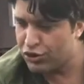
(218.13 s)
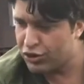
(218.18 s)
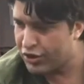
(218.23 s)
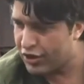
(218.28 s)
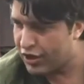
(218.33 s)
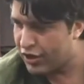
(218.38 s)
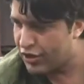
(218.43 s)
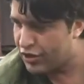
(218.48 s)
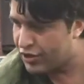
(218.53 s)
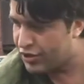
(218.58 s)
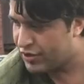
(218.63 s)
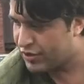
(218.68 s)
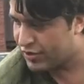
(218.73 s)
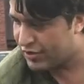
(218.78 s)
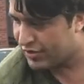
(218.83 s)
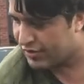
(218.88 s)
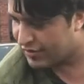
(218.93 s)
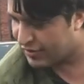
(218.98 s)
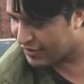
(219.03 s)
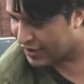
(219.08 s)
to encourage
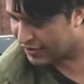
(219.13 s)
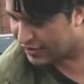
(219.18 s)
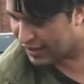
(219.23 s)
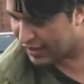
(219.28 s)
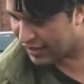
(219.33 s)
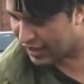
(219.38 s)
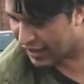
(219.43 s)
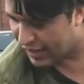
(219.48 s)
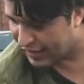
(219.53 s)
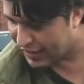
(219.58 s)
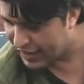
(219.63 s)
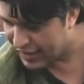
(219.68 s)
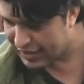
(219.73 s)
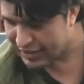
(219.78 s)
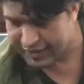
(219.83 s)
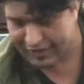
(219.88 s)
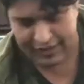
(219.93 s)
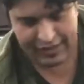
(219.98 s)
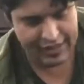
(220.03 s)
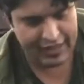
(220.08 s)
the thing like
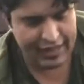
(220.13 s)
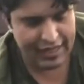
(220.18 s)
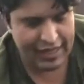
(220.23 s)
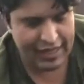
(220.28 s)
this,